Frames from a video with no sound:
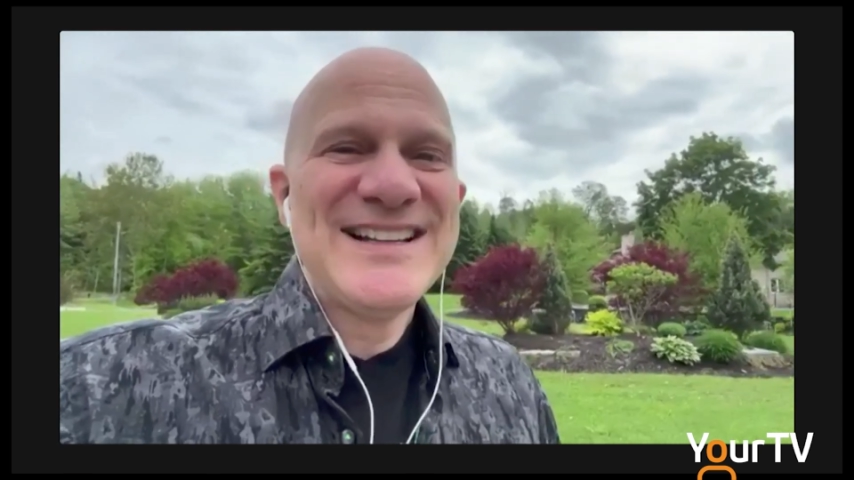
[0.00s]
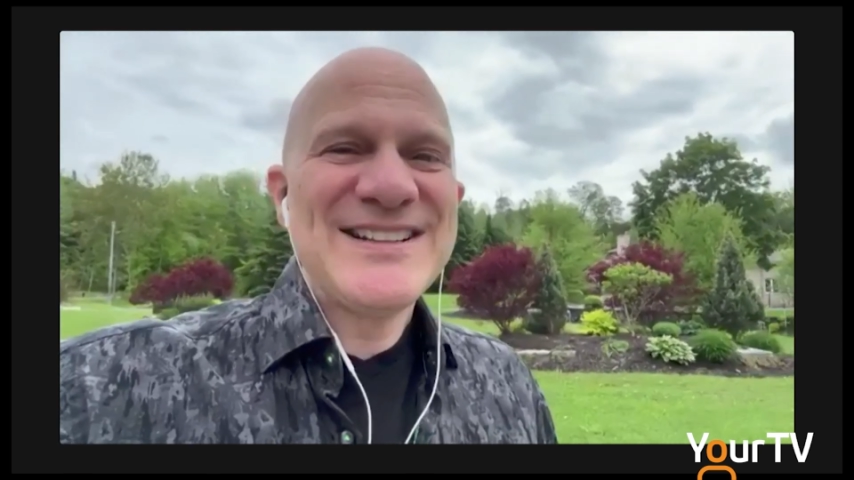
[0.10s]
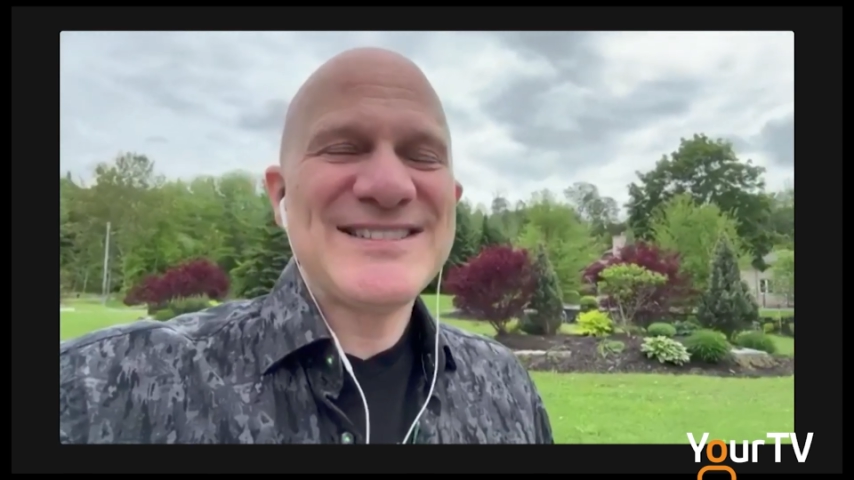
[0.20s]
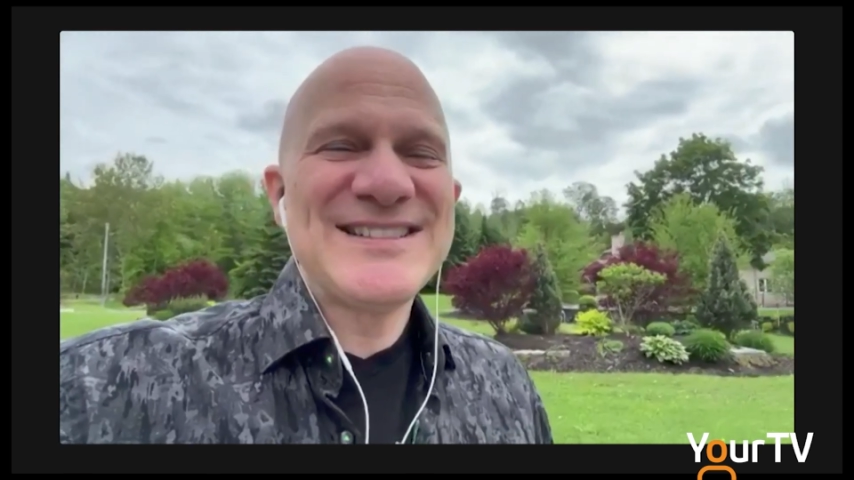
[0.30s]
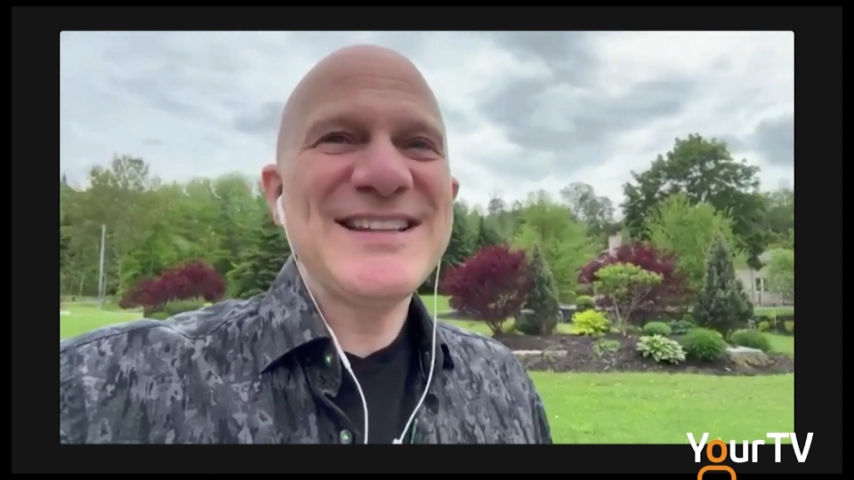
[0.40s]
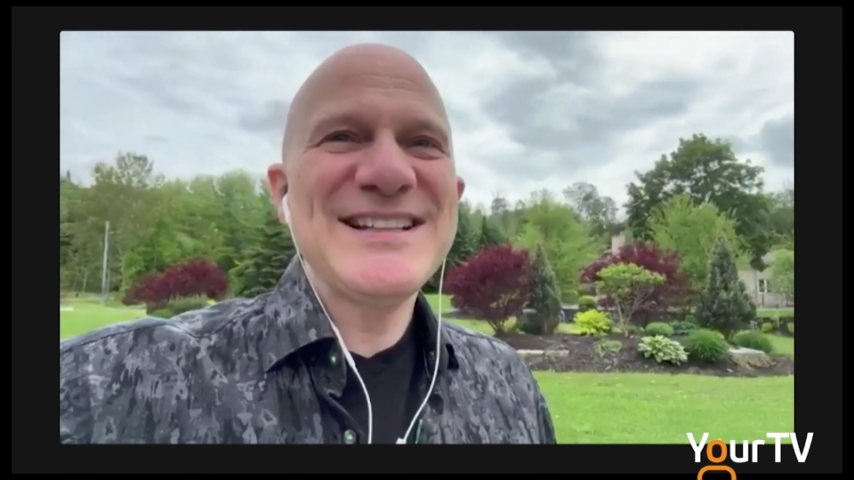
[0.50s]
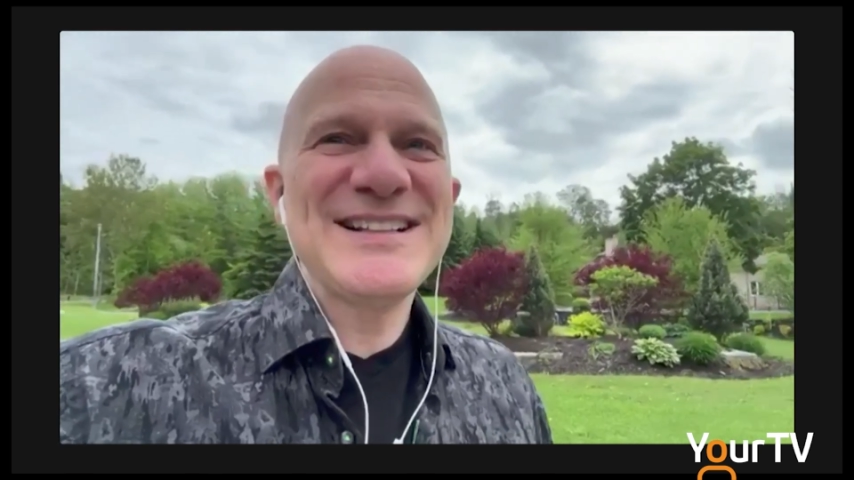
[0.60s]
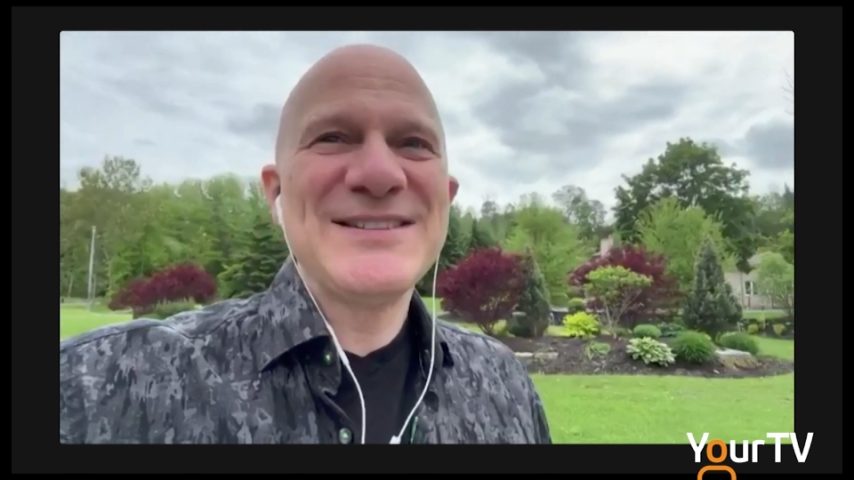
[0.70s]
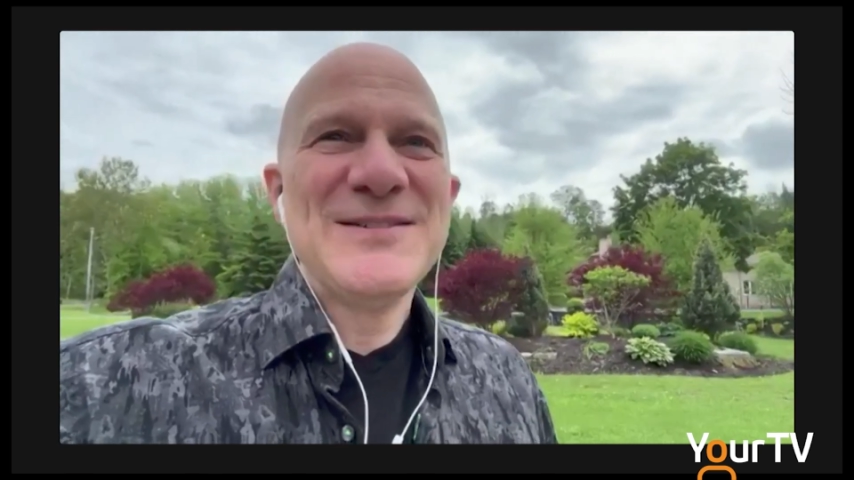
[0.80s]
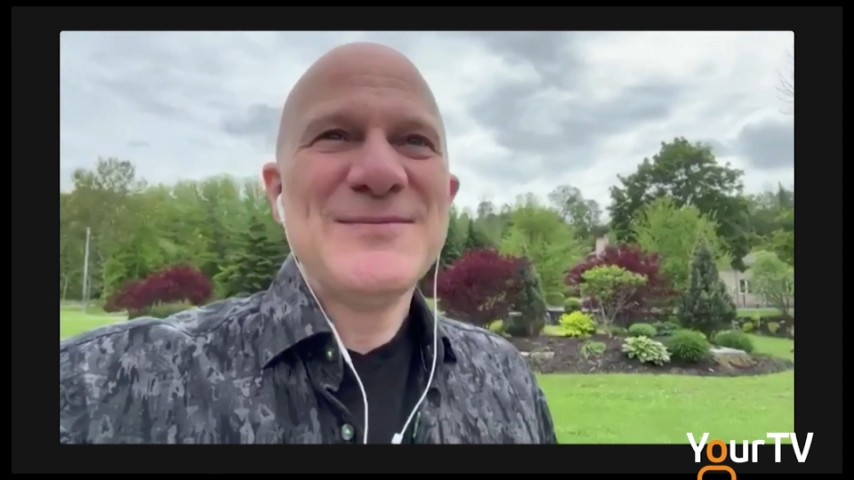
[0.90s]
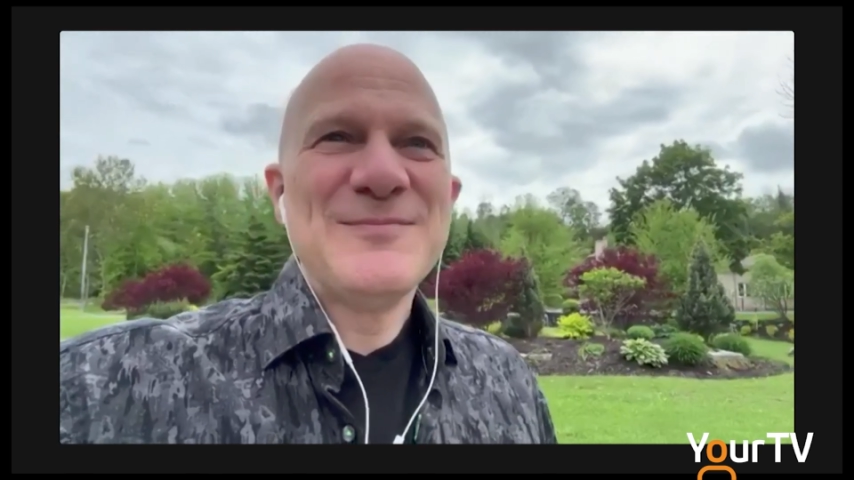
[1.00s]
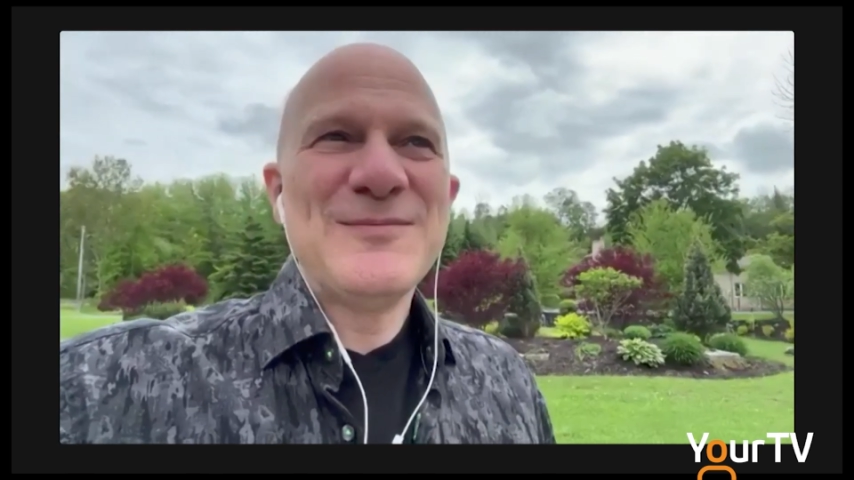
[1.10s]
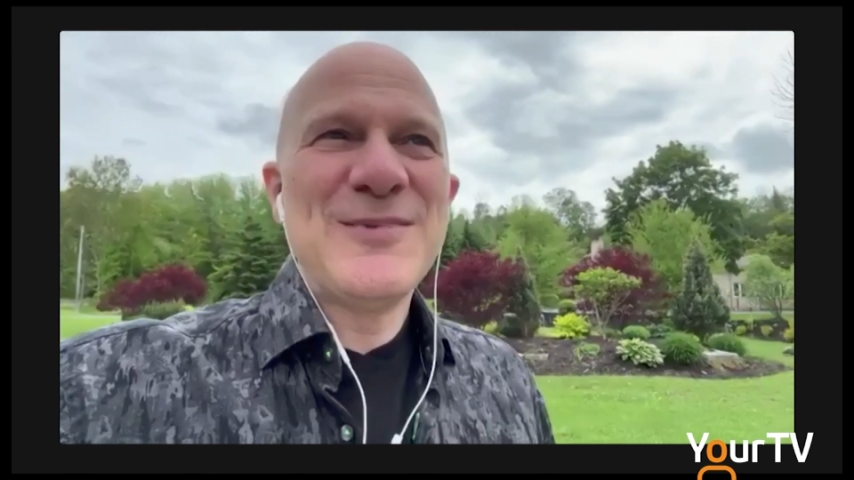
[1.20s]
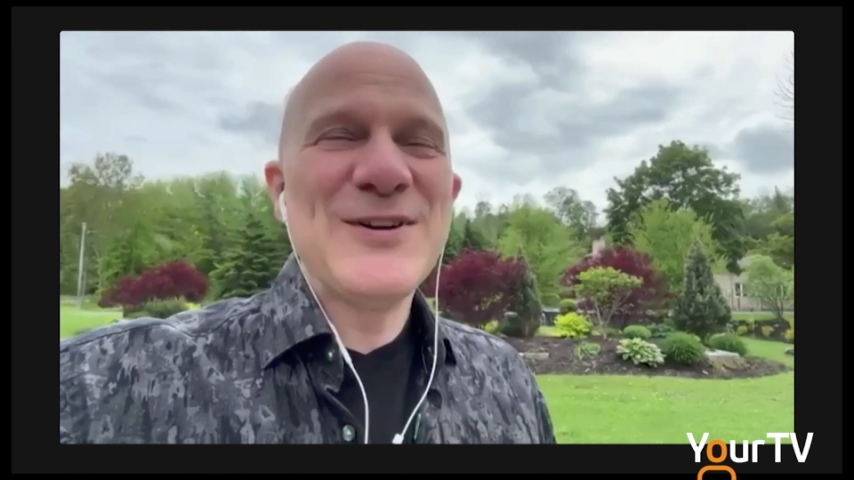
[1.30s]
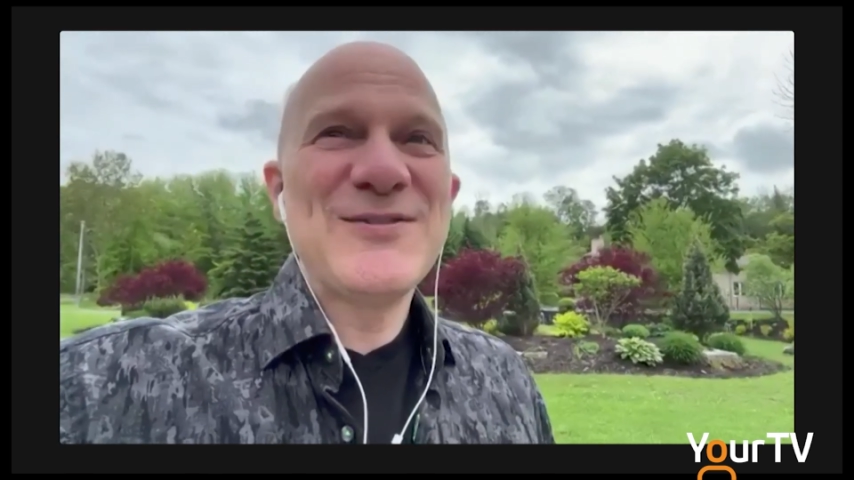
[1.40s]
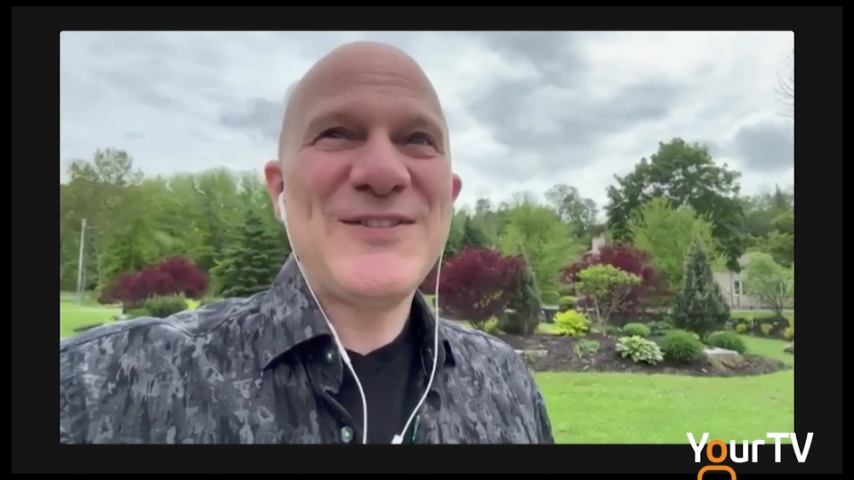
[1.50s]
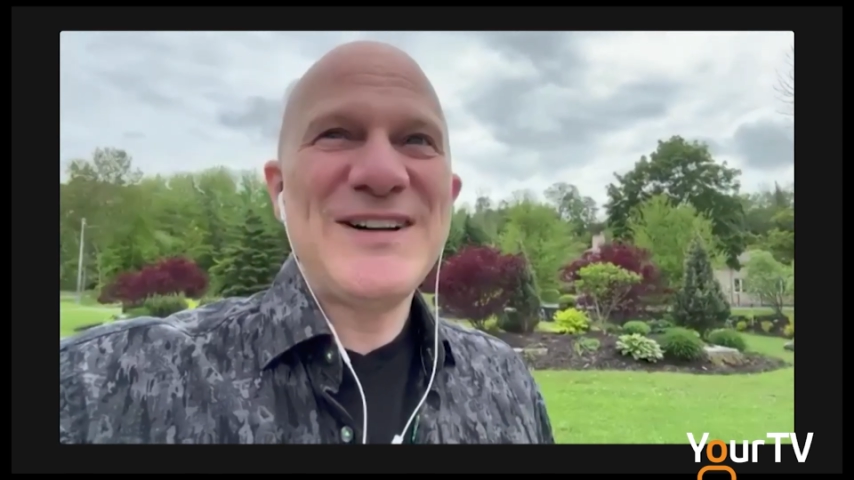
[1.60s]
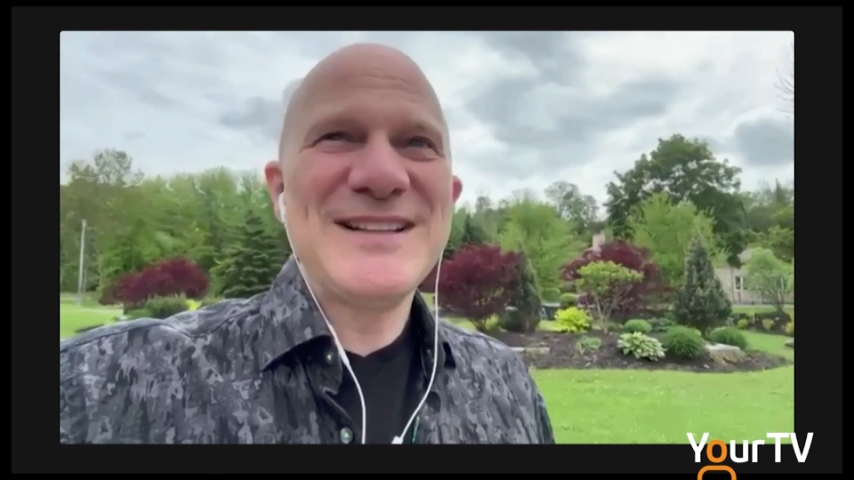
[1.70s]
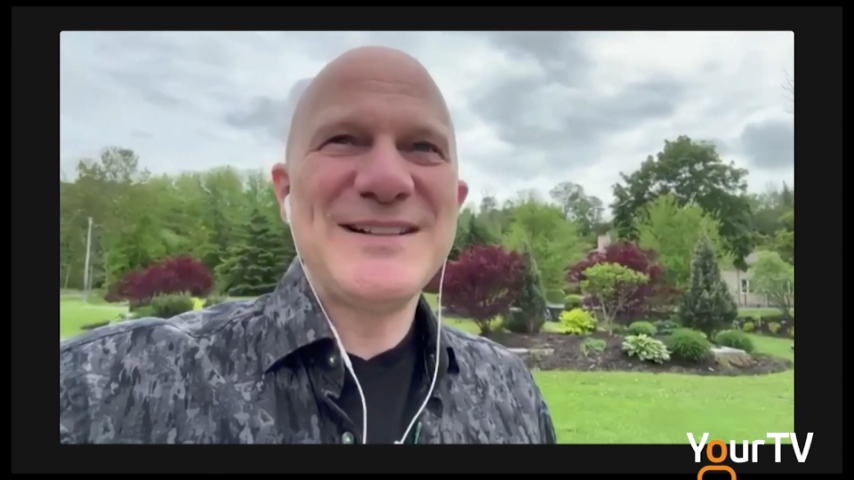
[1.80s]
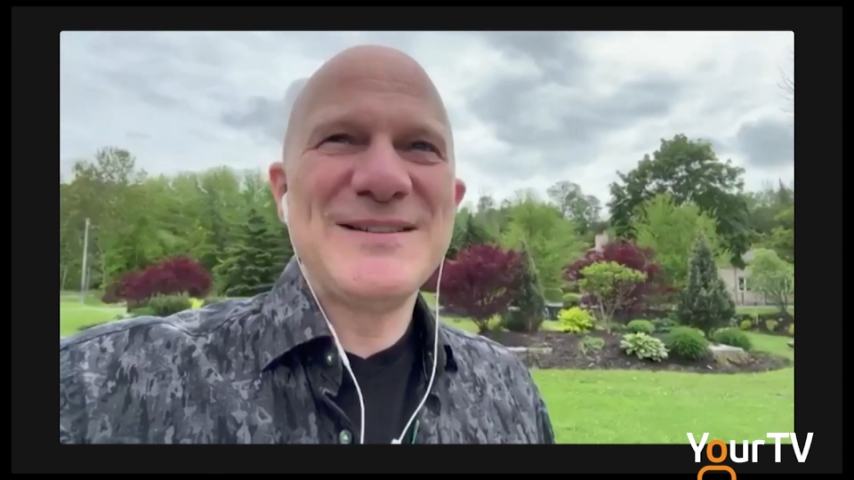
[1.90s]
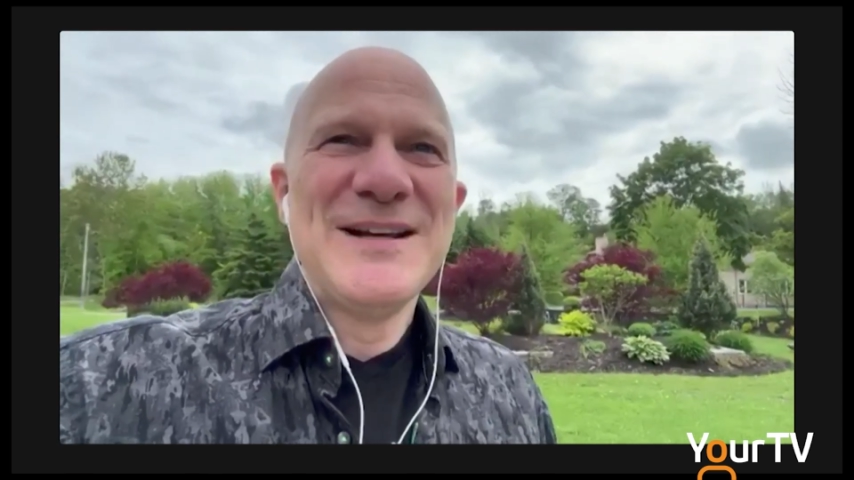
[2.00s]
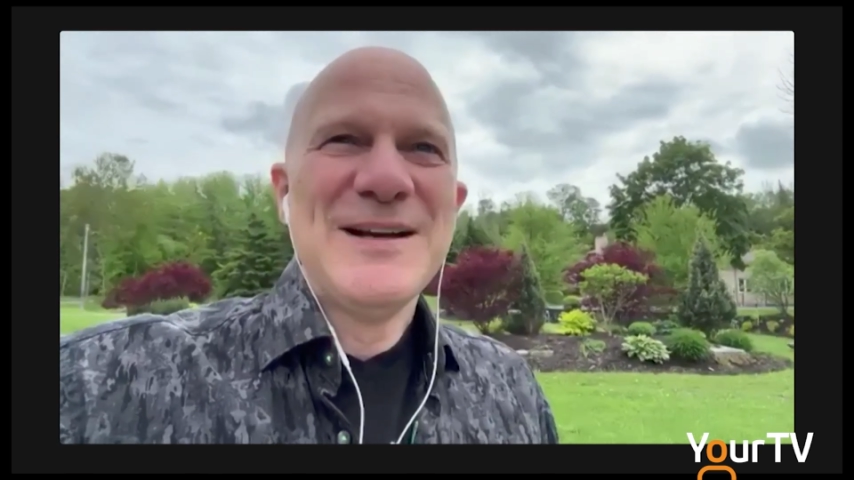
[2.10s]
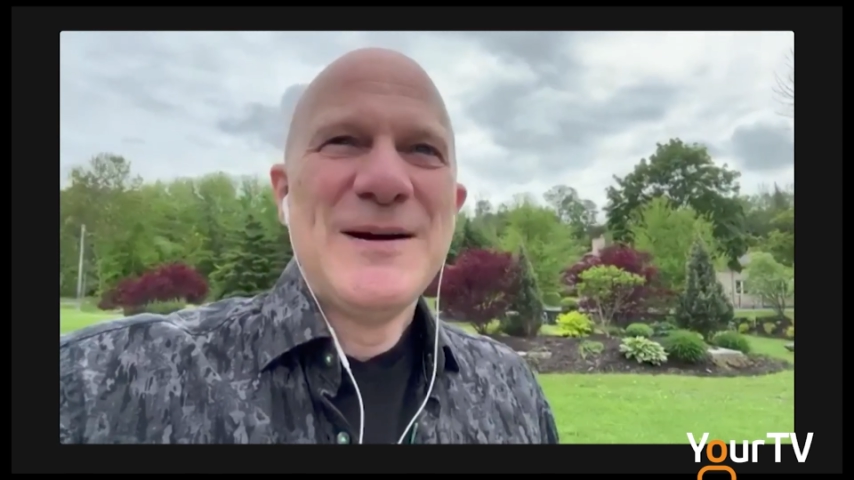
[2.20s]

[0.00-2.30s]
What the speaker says: There's nothing more fun than